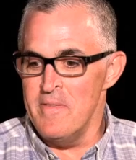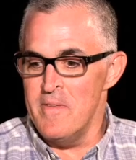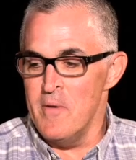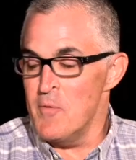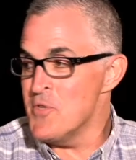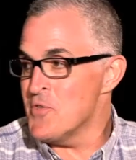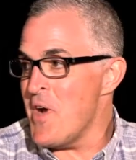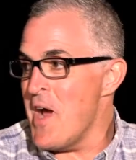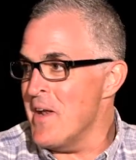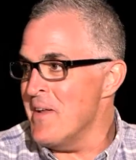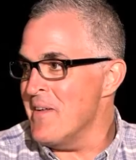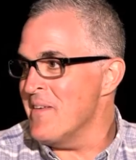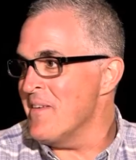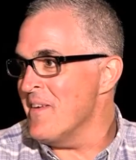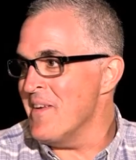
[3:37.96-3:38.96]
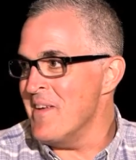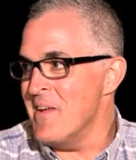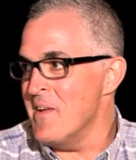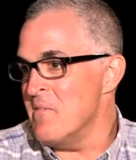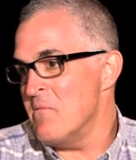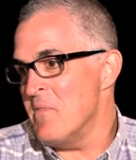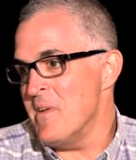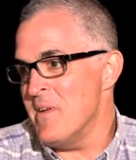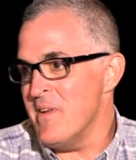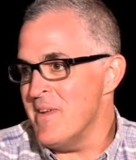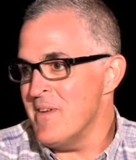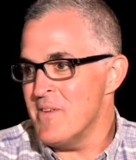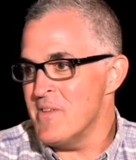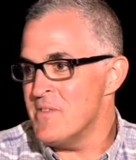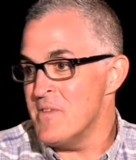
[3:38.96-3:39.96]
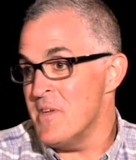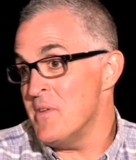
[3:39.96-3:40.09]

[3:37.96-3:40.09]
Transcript: that we tried it, and